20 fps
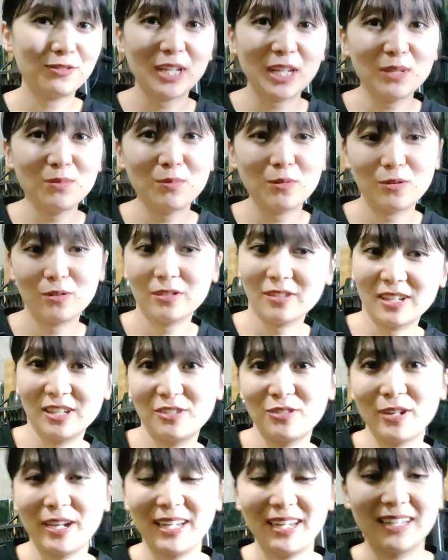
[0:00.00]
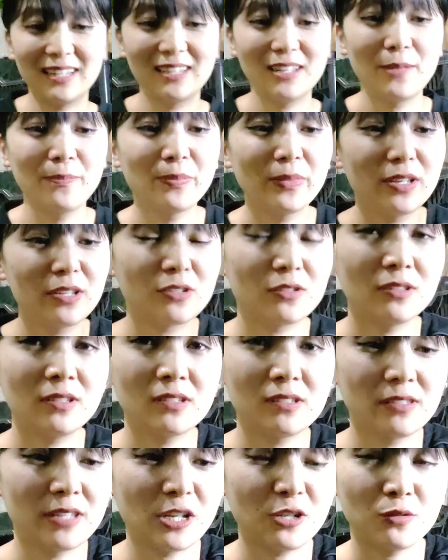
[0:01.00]
but if you eat pork, you can try
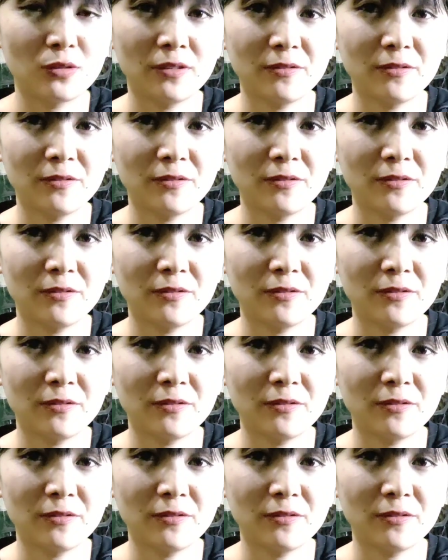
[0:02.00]
that.